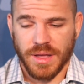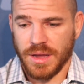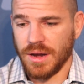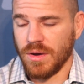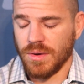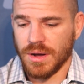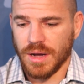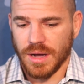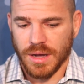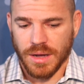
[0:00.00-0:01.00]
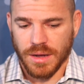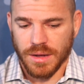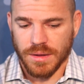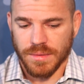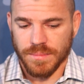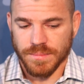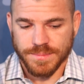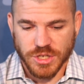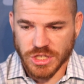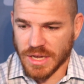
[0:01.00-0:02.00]
I, you know,
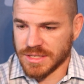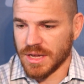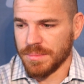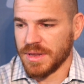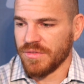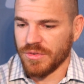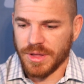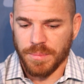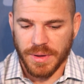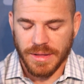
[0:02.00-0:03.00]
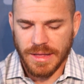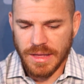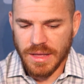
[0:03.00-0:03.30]
just done something differently, but